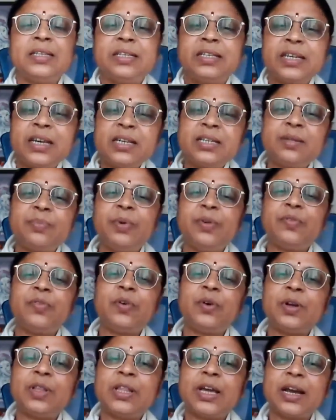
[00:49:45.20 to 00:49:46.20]
Just
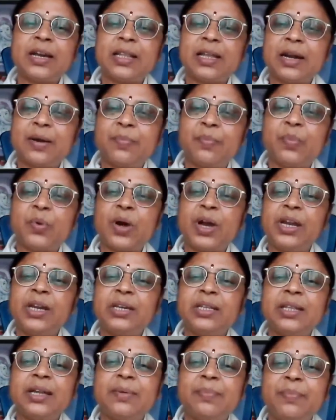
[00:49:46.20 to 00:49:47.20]
before that, that point
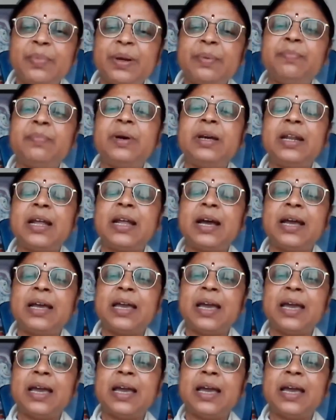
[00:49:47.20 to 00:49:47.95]
that Brahman I